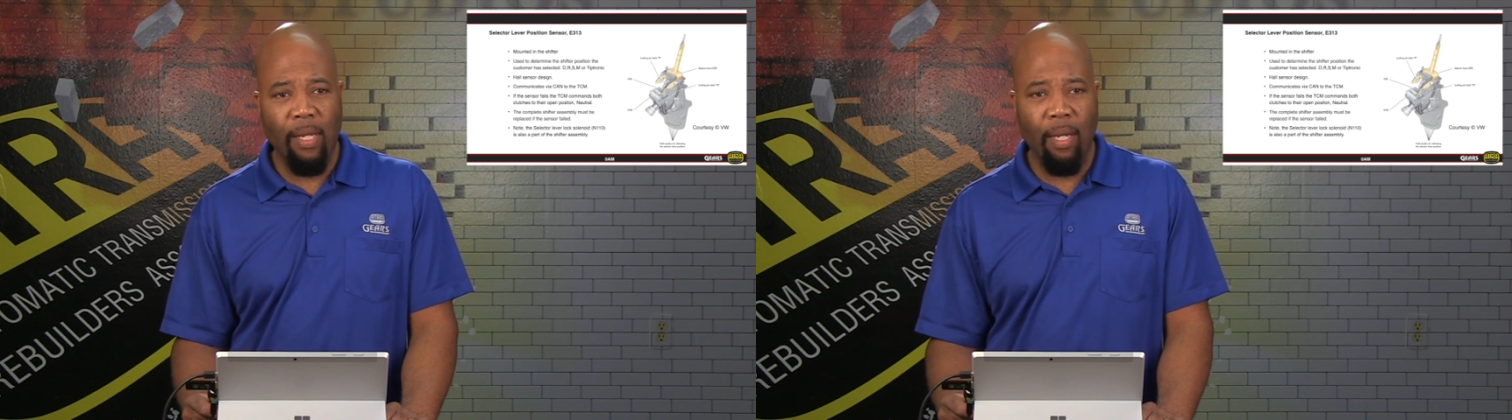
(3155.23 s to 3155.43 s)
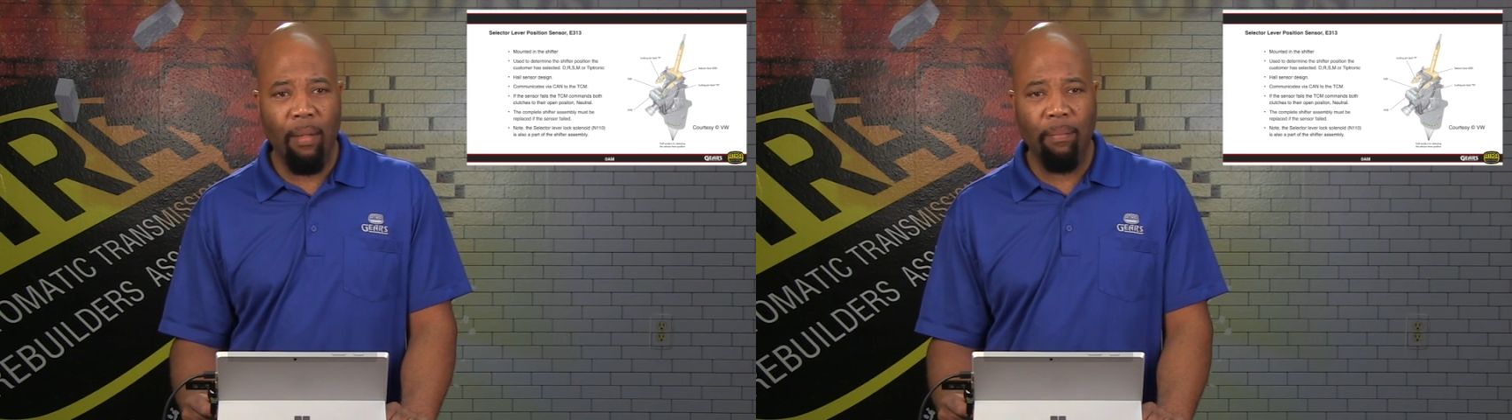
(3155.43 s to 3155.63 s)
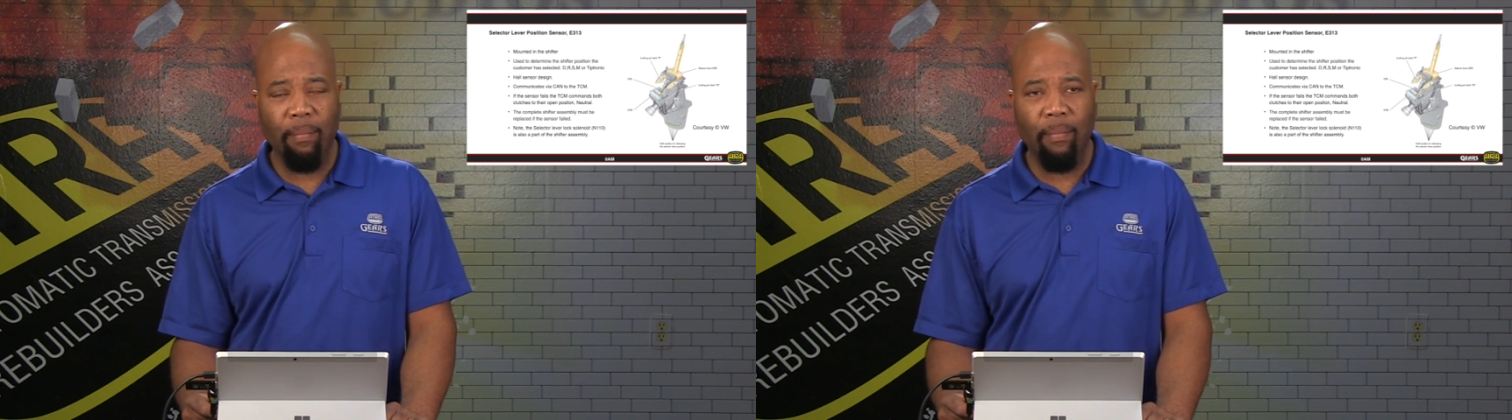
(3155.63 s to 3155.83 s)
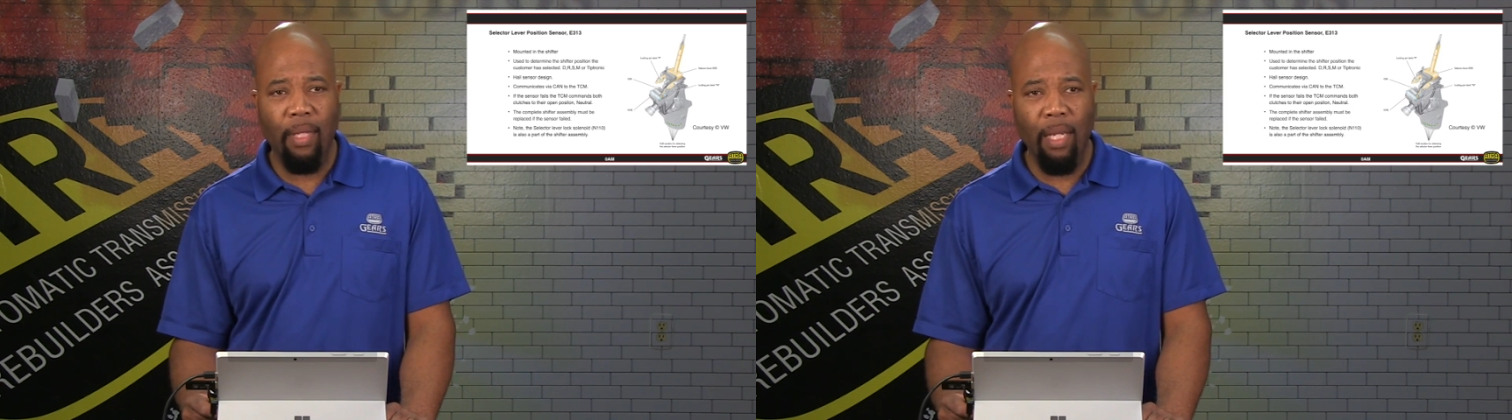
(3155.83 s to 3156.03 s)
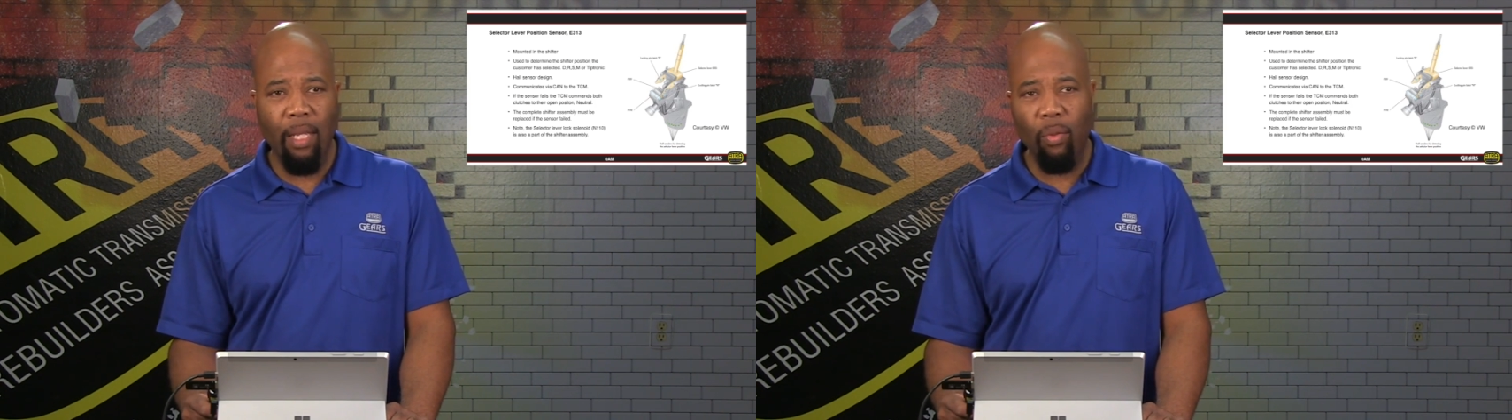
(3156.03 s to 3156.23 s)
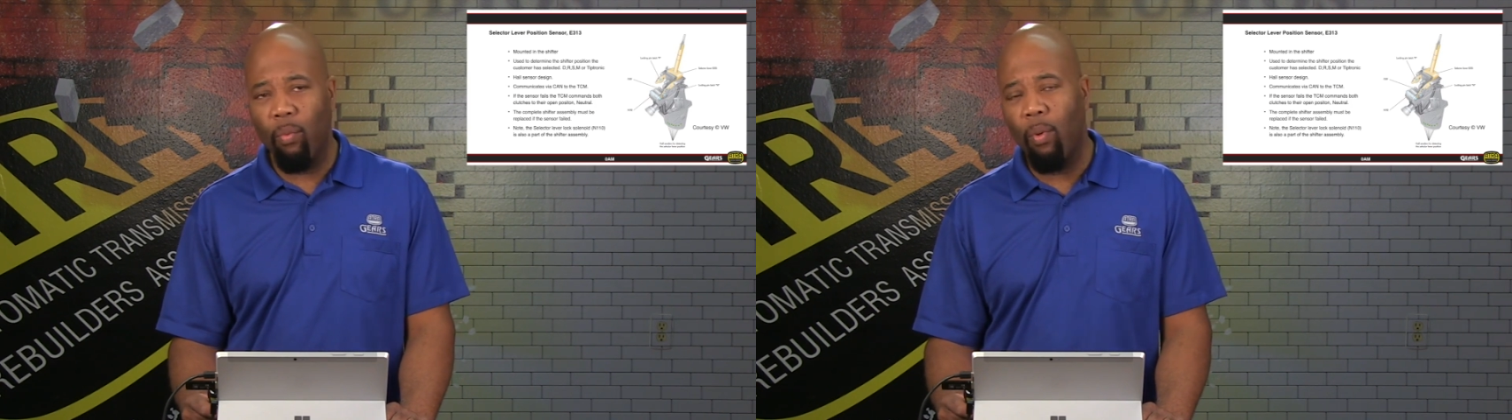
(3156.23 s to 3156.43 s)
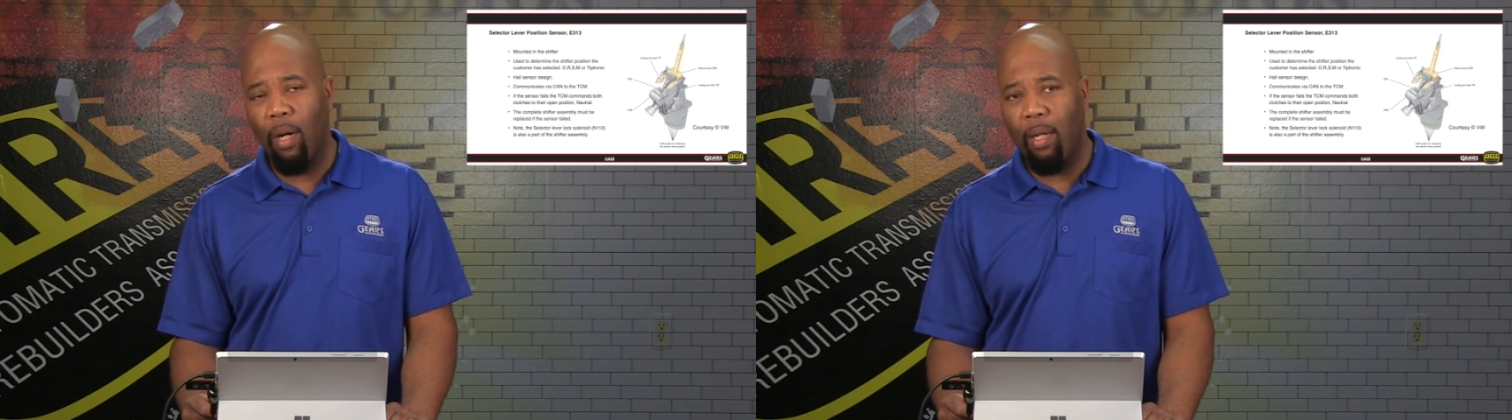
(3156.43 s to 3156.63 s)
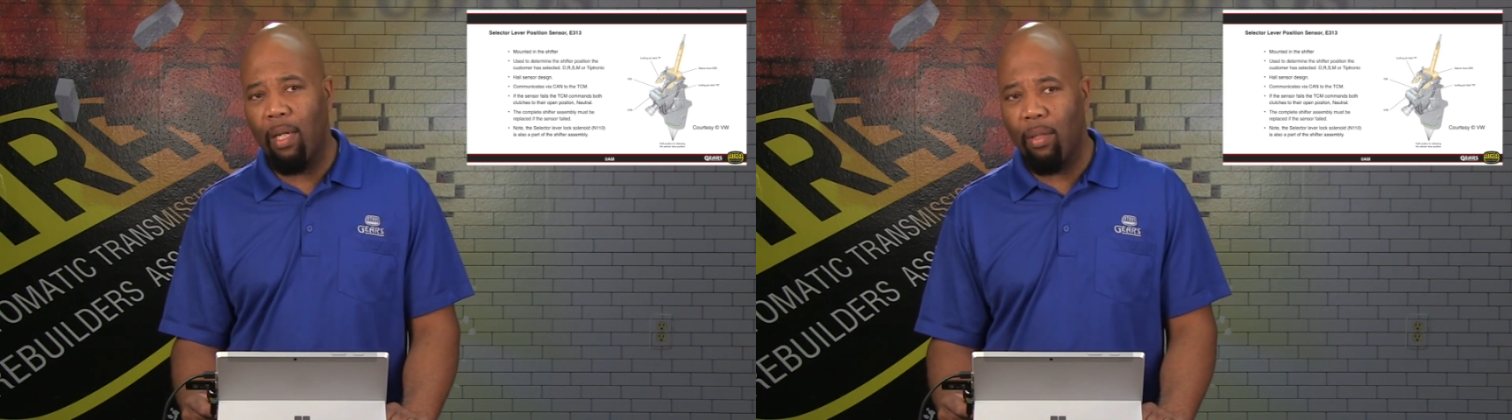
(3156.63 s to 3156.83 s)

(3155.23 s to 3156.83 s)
either one,